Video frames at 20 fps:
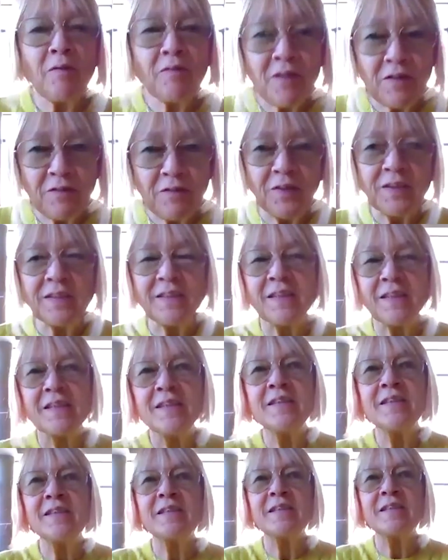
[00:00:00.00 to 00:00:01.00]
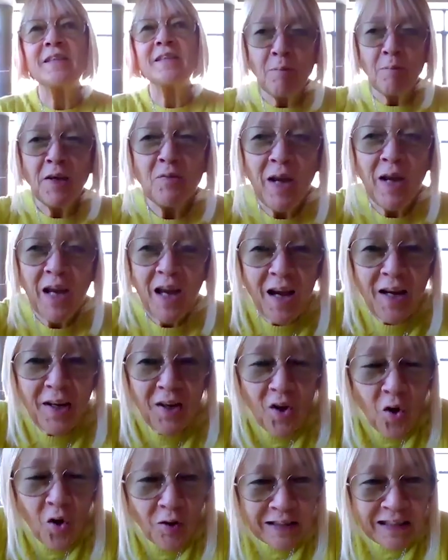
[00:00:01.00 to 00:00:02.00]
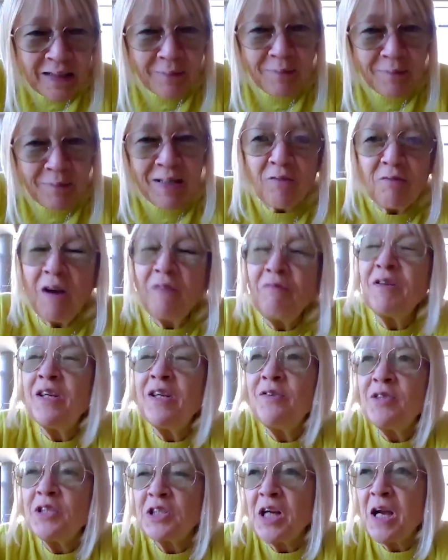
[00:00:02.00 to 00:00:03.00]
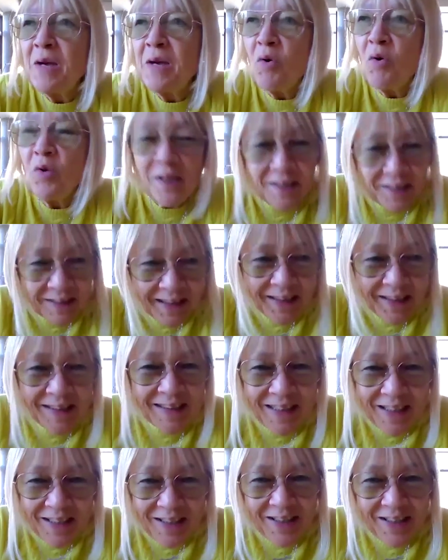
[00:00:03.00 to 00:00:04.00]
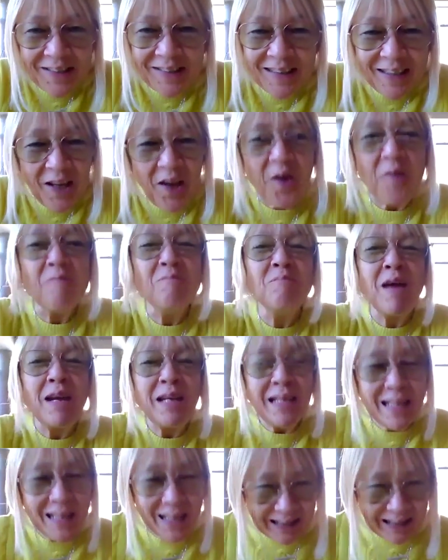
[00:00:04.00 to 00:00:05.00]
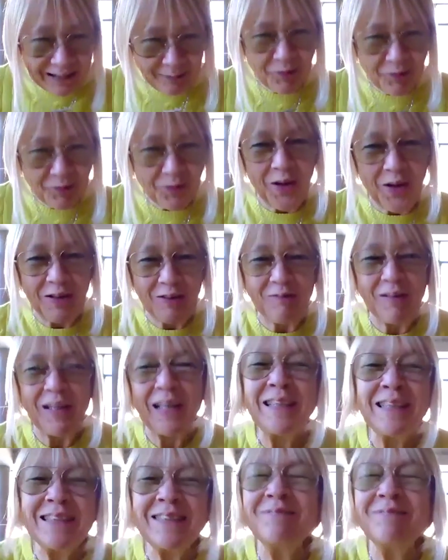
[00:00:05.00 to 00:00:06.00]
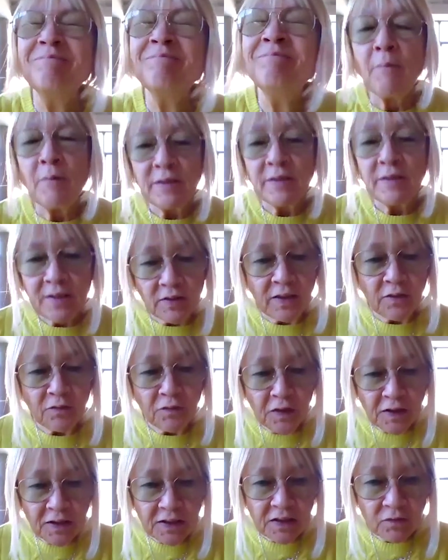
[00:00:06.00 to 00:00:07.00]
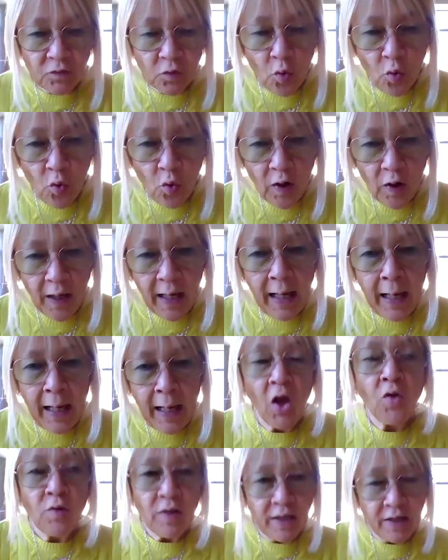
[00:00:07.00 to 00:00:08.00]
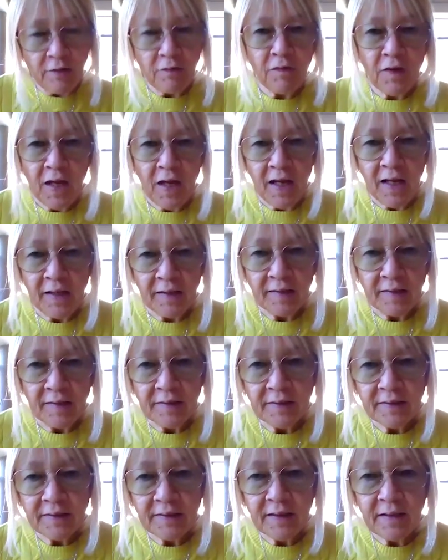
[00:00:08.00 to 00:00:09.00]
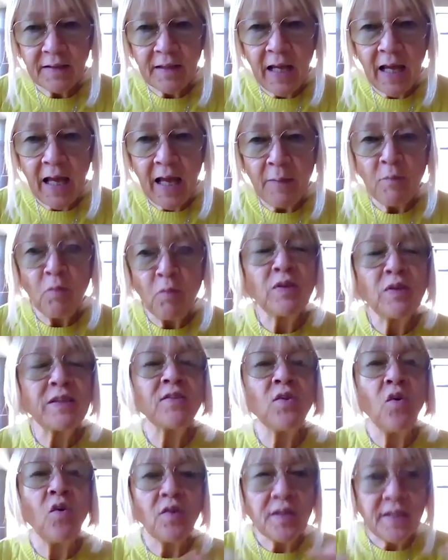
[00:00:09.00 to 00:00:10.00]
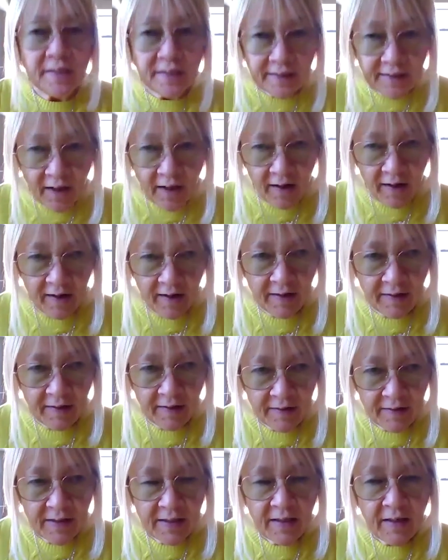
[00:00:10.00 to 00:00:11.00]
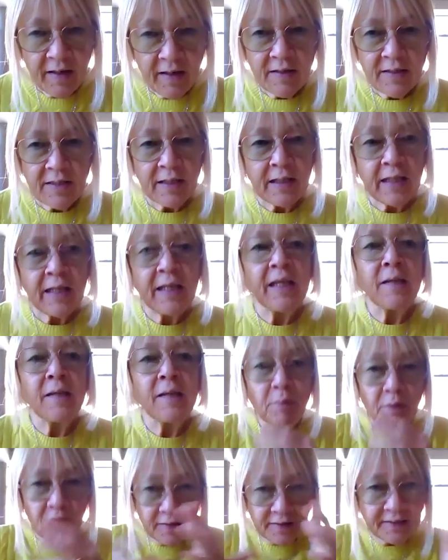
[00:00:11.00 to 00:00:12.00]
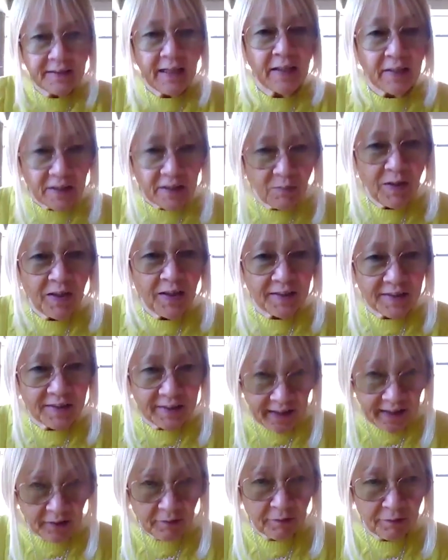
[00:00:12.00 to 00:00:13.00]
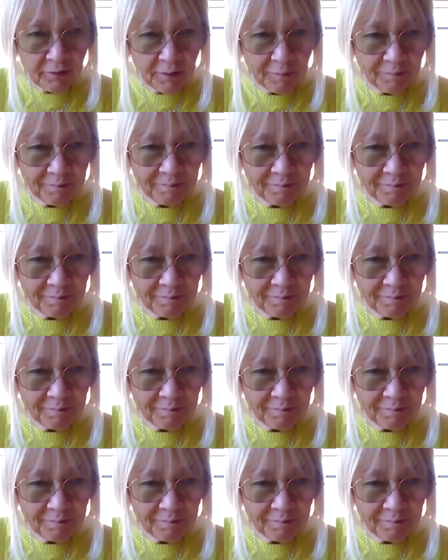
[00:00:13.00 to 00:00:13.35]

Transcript: are a number of differences. And by the way, I concepted our revenue share model 16 years ago, many years before OnlyFans. So first of all, OnlyFans was not designed to keep sex workers safe.